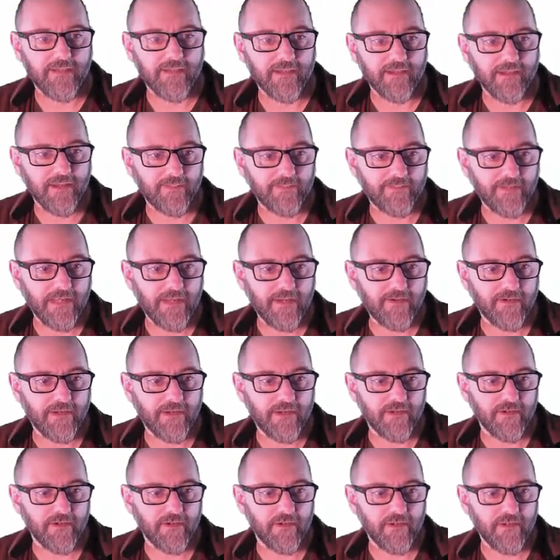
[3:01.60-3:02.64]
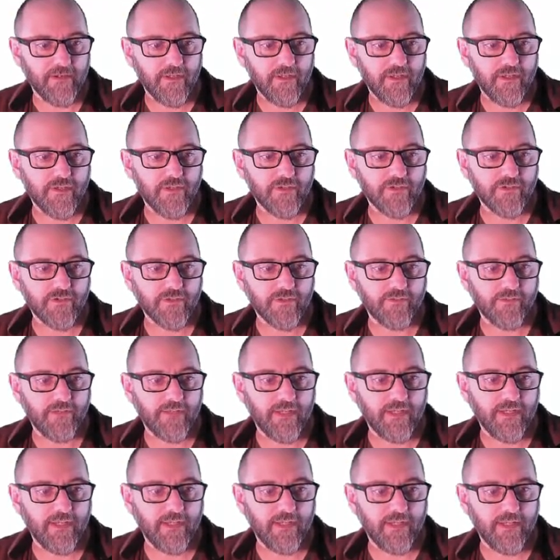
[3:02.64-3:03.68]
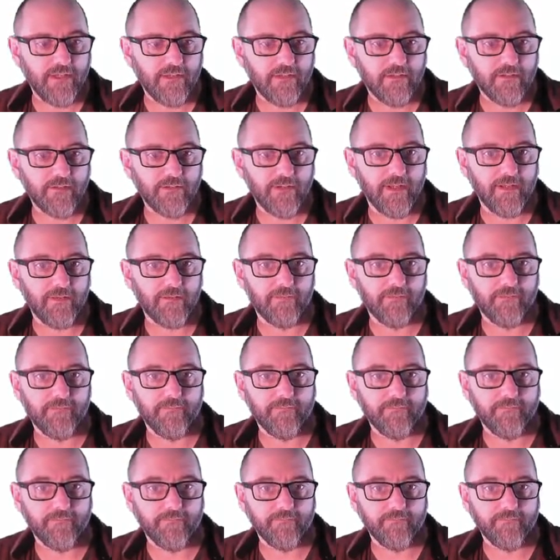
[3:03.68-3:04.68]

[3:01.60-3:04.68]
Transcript: line that comes out here should be 12.